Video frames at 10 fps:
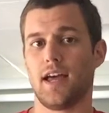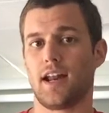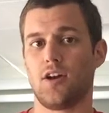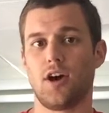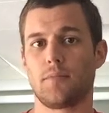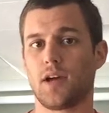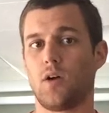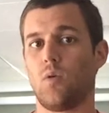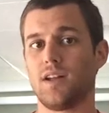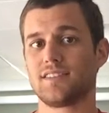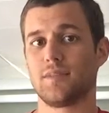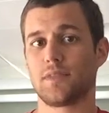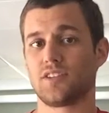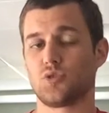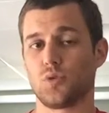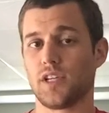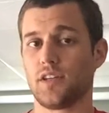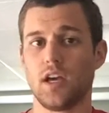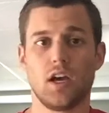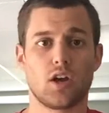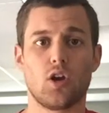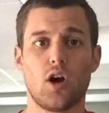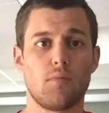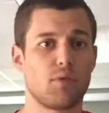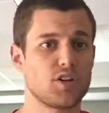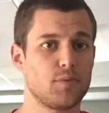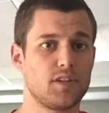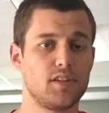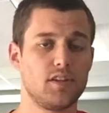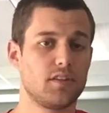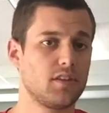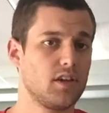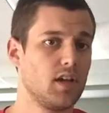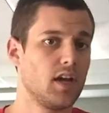and I know I'm gonna want something sweet, go up, brush my teeth,